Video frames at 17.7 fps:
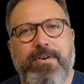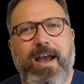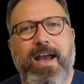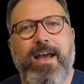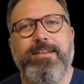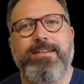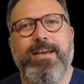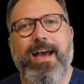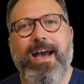
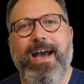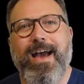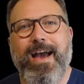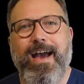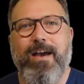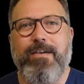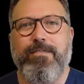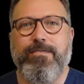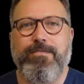and a
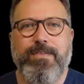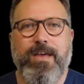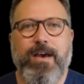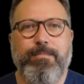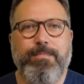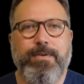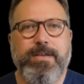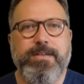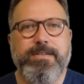half,
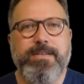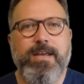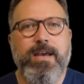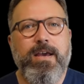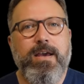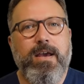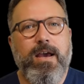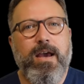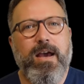that piece.
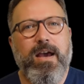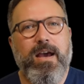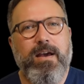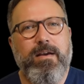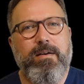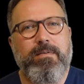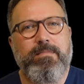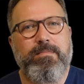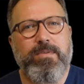
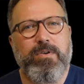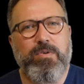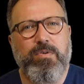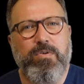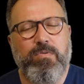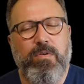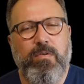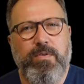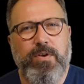
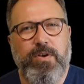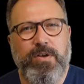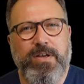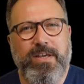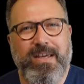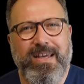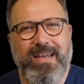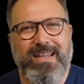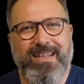What have we got
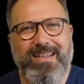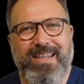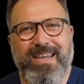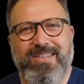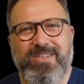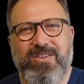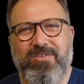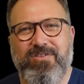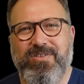here?
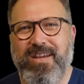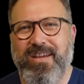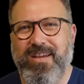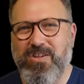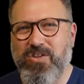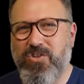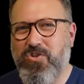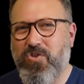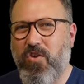This looks like
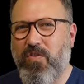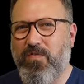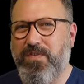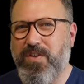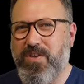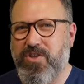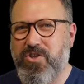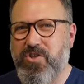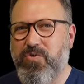a
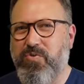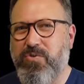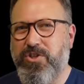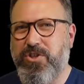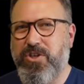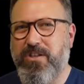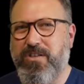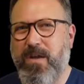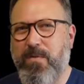softer,
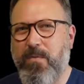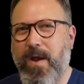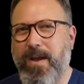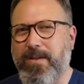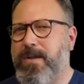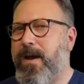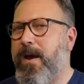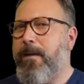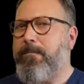squishier type
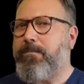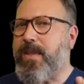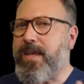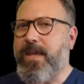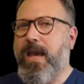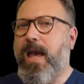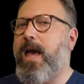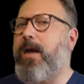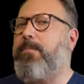wax. They
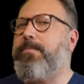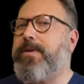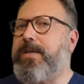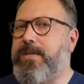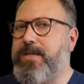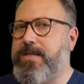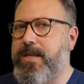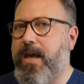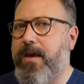can be
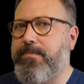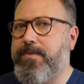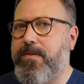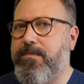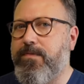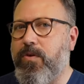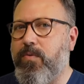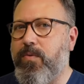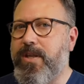
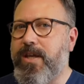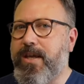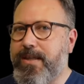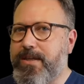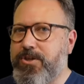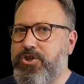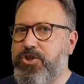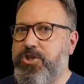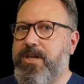deceptive though. When you get
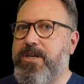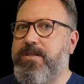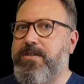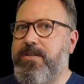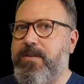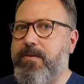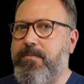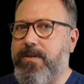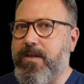the sheen
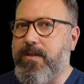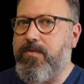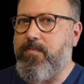to them and they're a